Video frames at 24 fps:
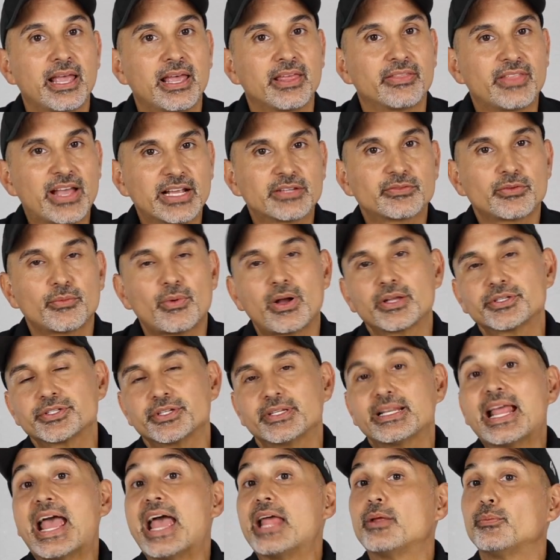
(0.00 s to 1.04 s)
Thanks for
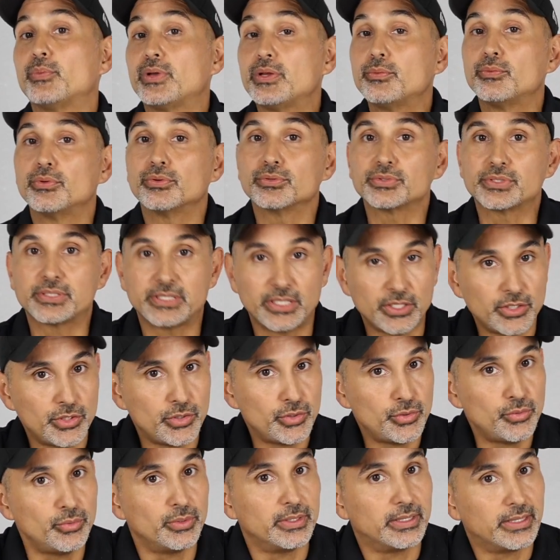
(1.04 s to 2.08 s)
watching, and we will see
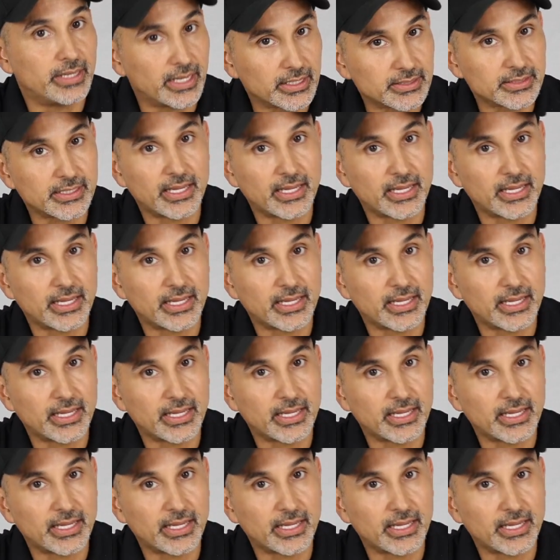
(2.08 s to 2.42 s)
you next